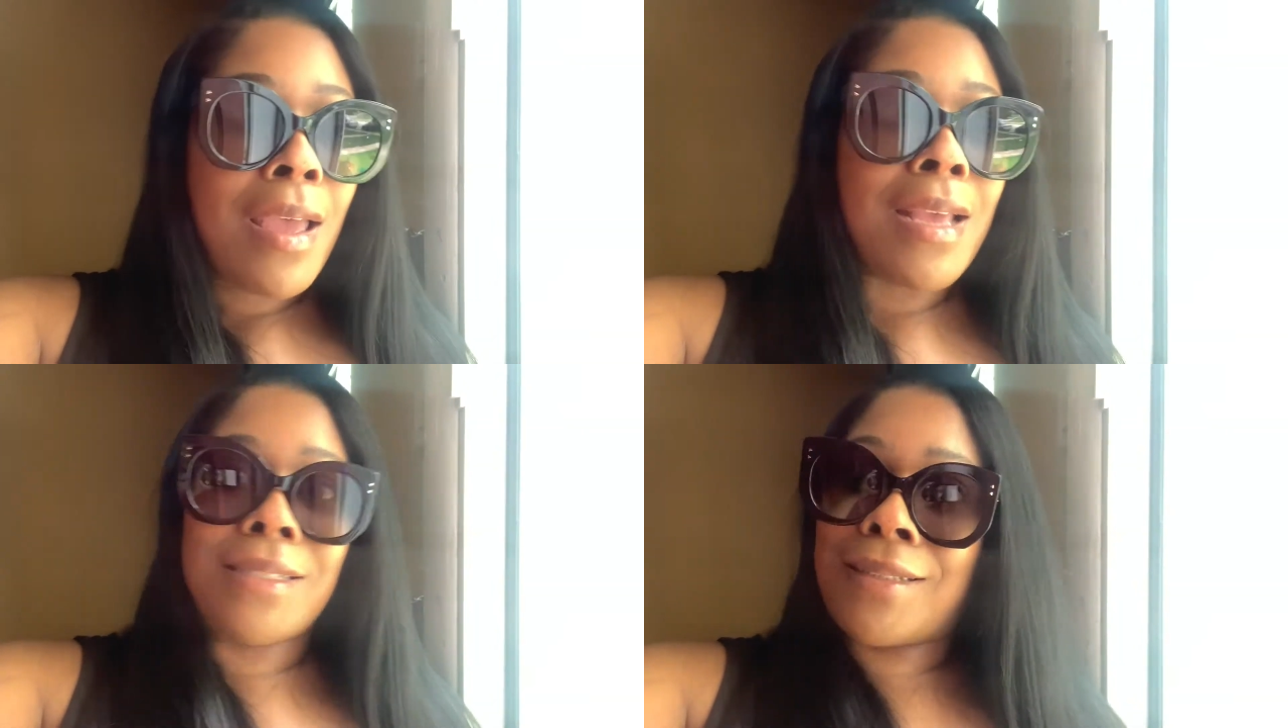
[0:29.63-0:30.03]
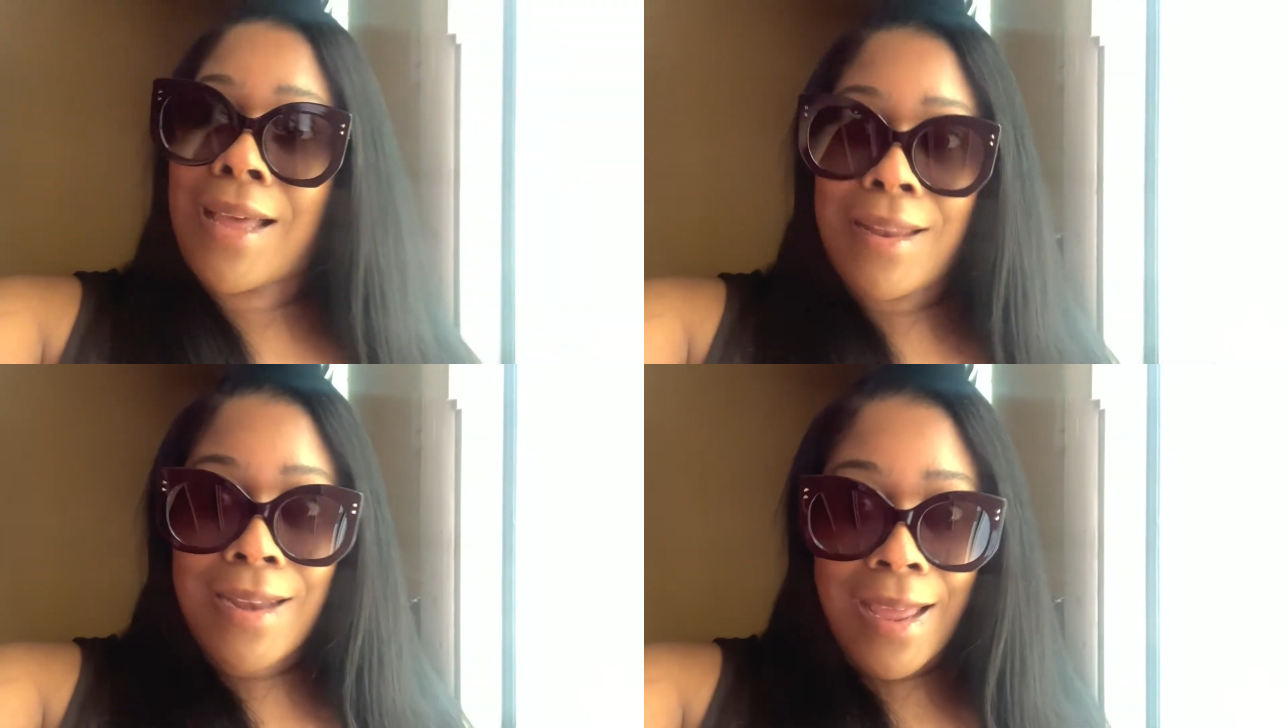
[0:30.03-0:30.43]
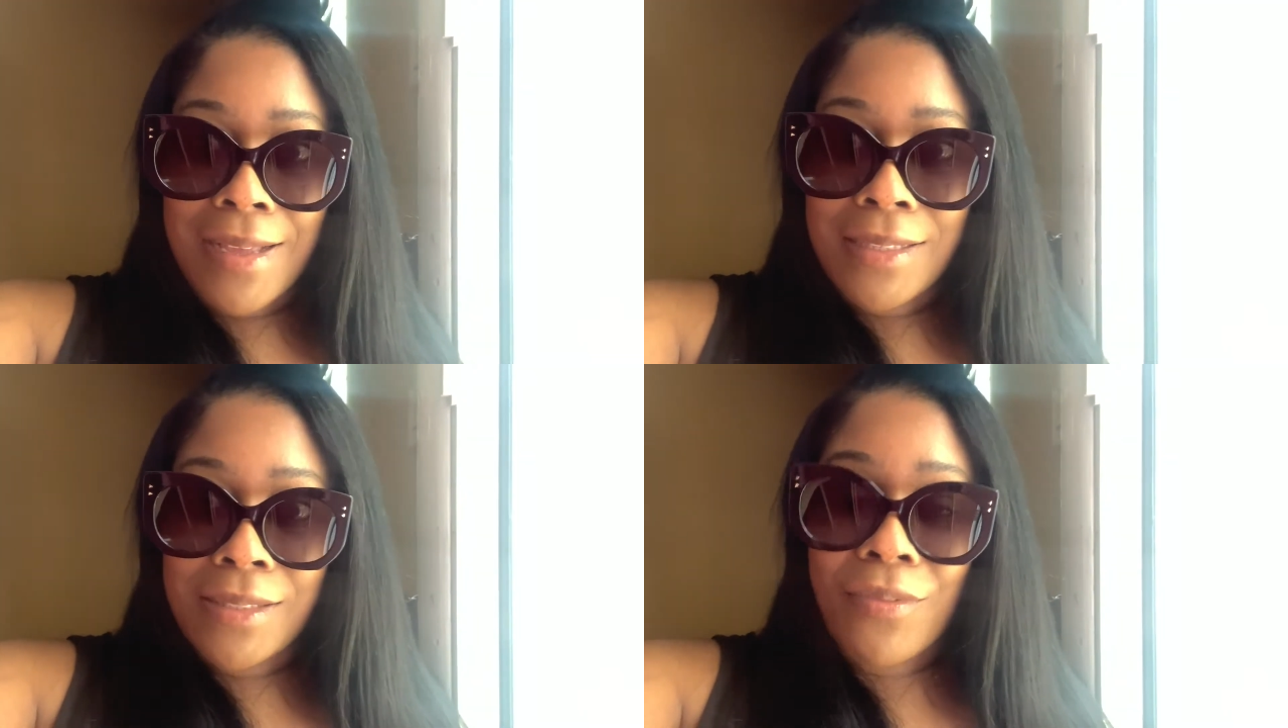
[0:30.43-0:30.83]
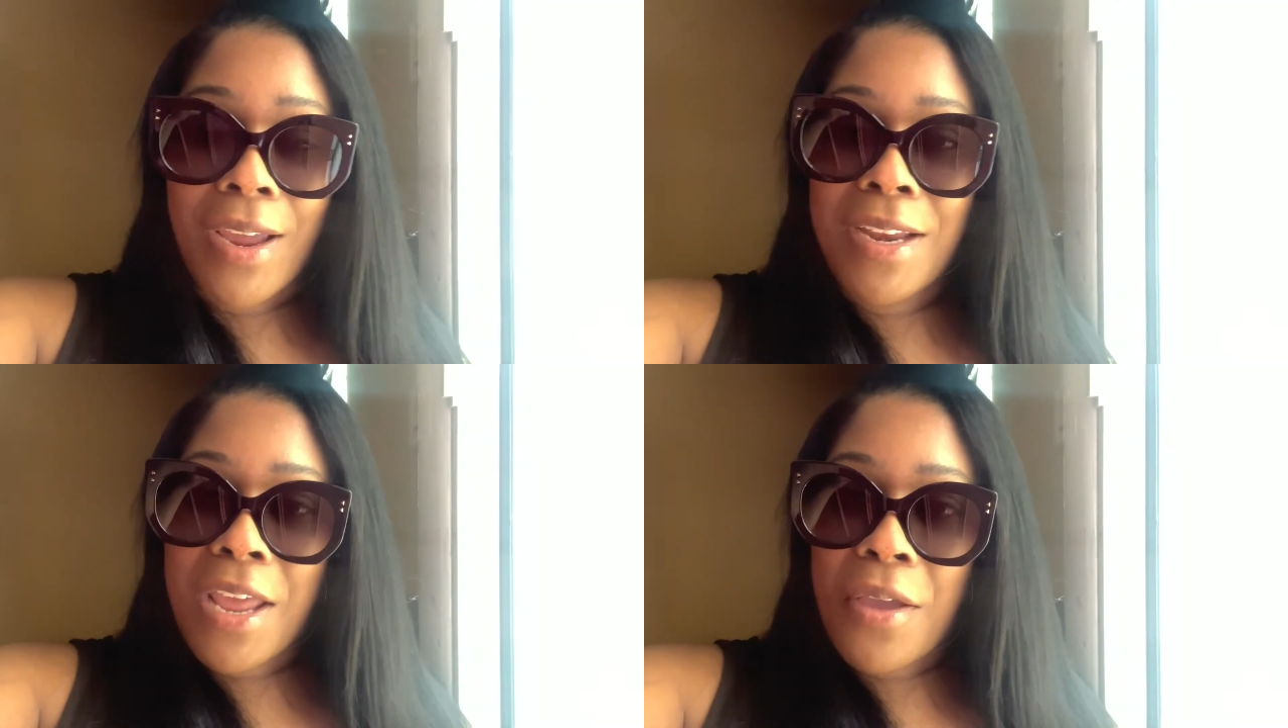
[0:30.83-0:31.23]
is not nice
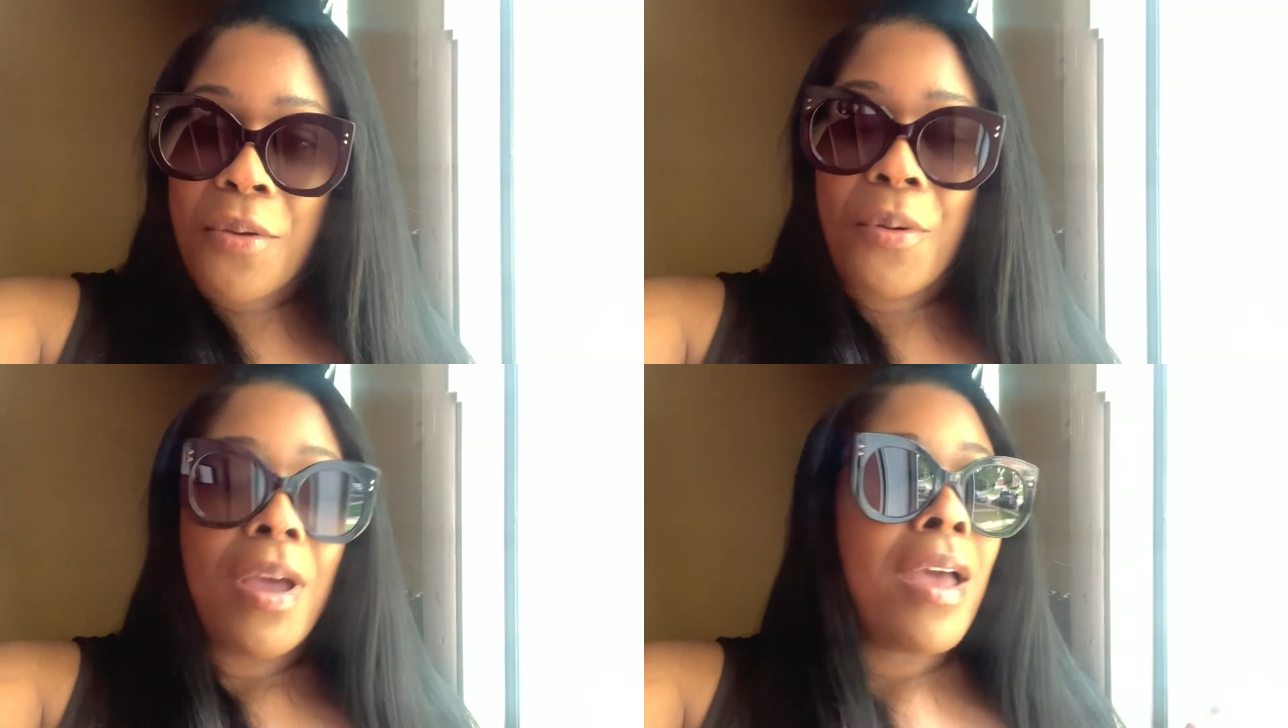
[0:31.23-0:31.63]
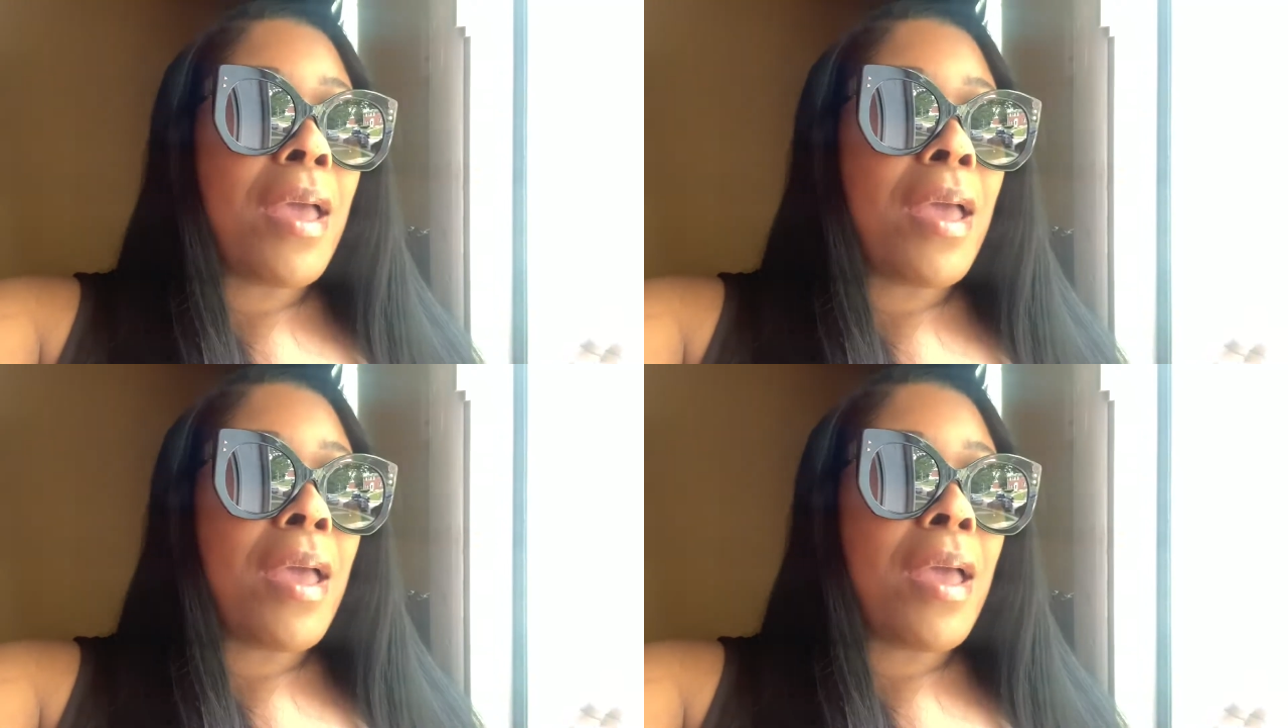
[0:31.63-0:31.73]
right now,